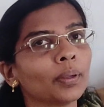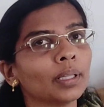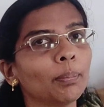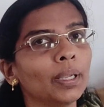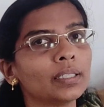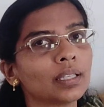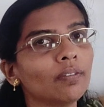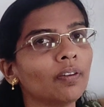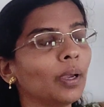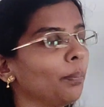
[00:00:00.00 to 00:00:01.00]
the place
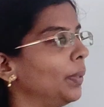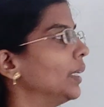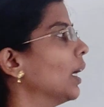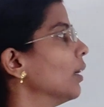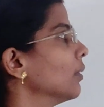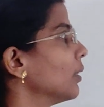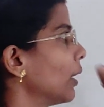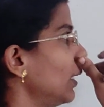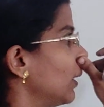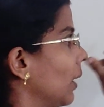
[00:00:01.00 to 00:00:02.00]
of beta.
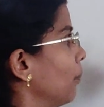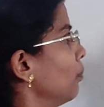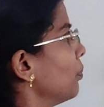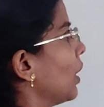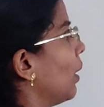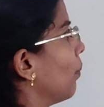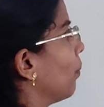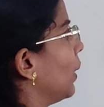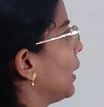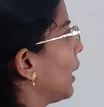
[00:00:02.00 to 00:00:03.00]
Right?
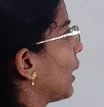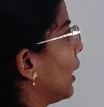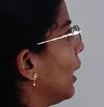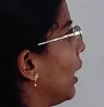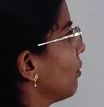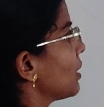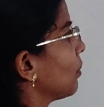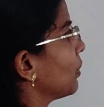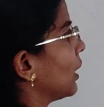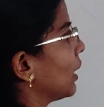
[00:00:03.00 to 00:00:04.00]
But I can have
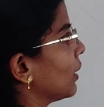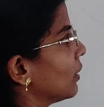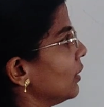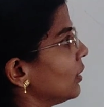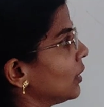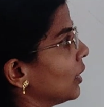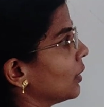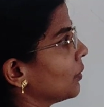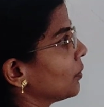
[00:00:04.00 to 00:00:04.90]
something like this.